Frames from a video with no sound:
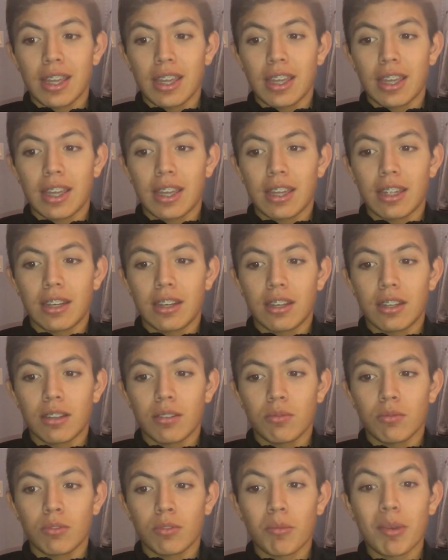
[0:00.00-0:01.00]
And
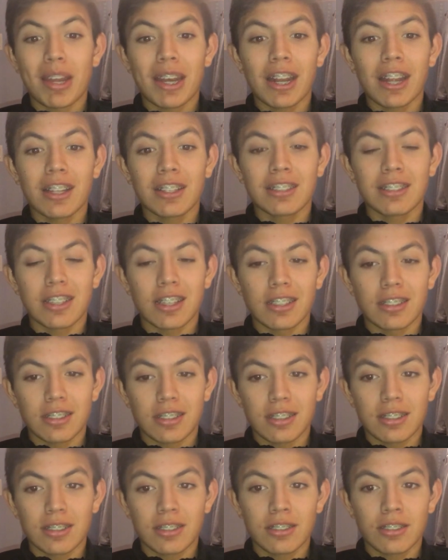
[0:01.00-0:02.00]
what my dad says
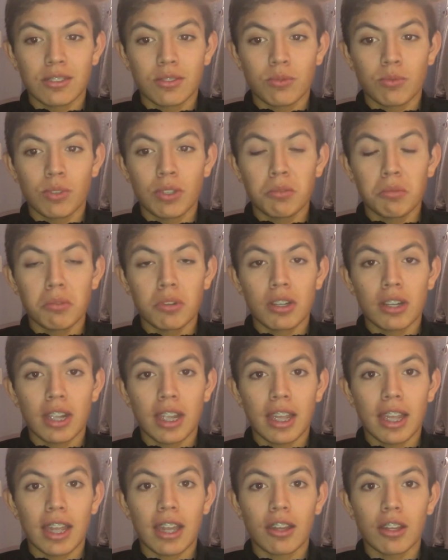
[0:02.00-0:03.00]
is we were
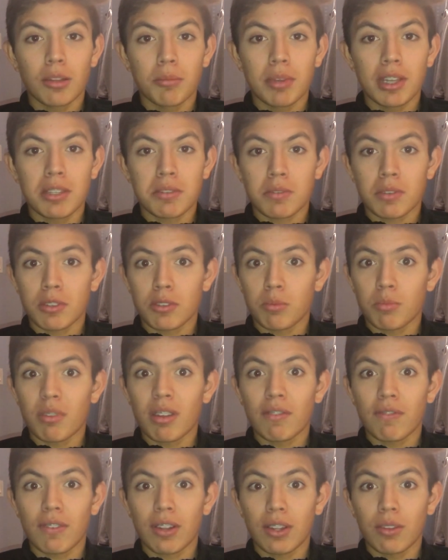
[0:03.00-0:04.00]
hanging out in the basement because
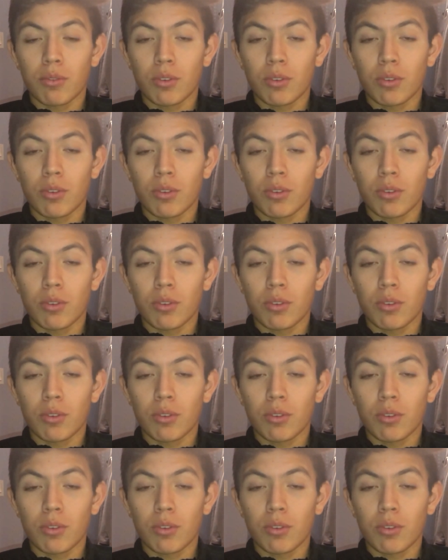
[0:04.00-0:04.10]
my friend,